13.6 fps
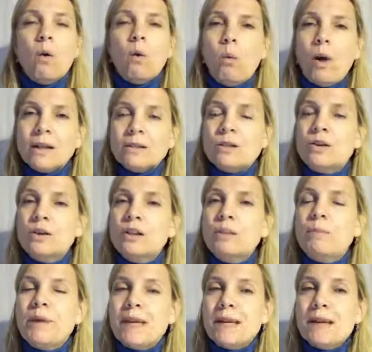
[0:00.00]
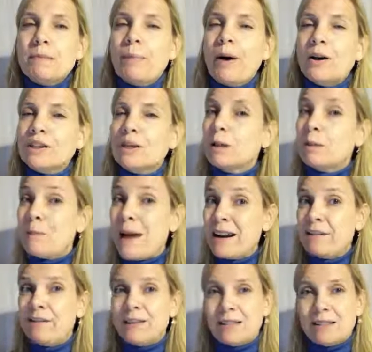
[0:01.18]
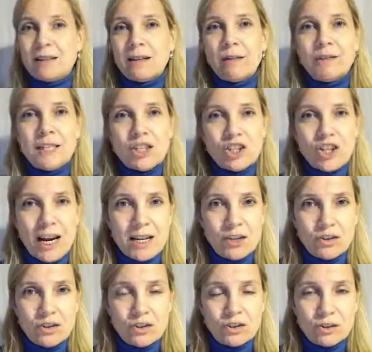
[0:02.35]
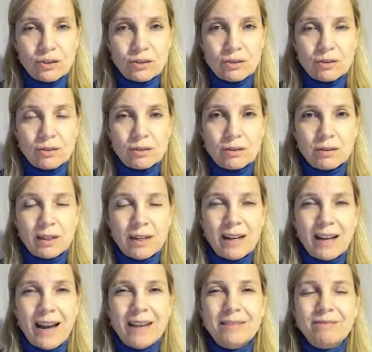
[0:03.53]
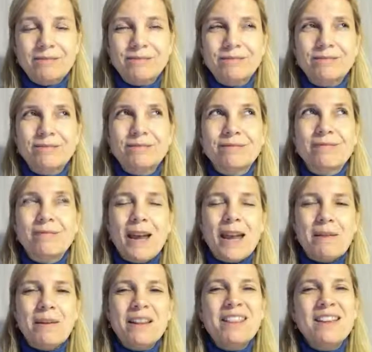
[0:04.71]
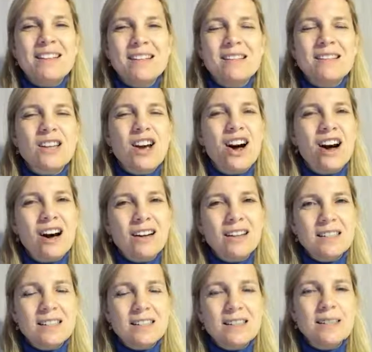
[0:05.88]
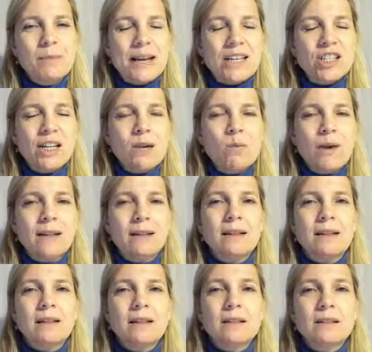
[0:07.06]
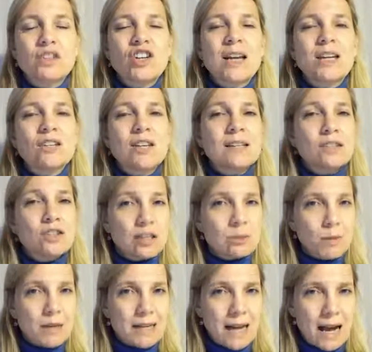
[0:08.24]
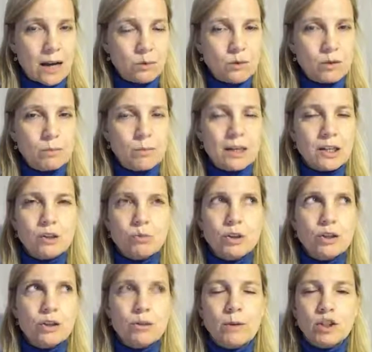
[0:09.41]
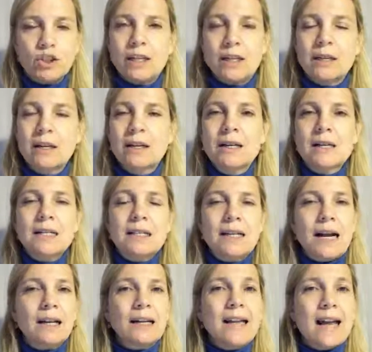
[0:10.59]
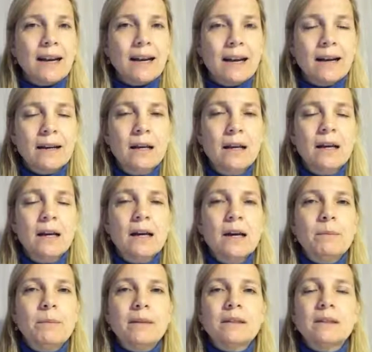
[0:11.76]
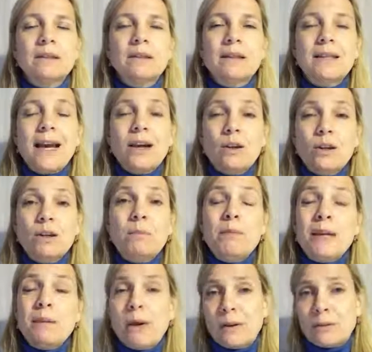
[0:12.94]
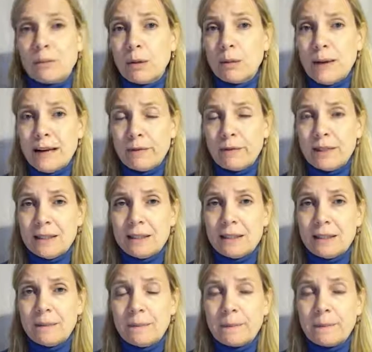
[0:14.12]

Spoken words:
what could be possible benefits of this change? And maybe this is the hardest, especially when the change has just been announced, because we're too much in denial and anger, but there could be possible benefits.